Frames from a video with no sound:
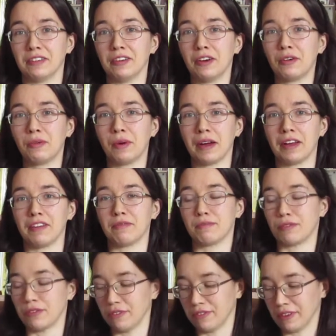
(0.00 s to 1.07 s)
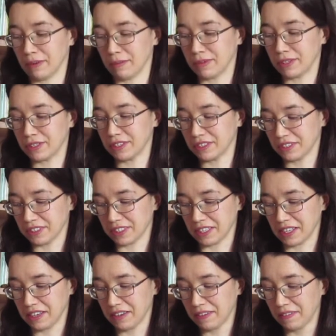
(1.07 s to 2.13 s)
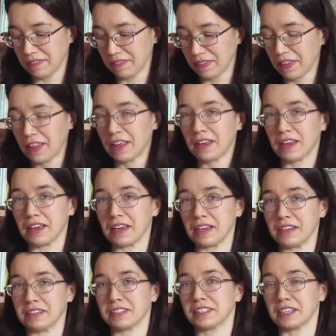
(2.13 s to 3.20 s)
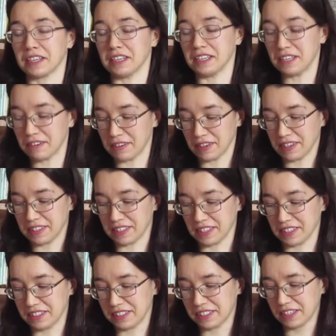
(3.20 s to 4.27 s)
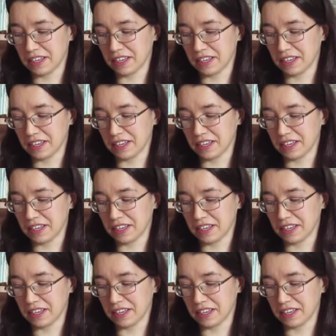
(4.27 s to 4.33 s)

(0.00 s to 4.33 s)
no way of proving paternity in a scientific sense.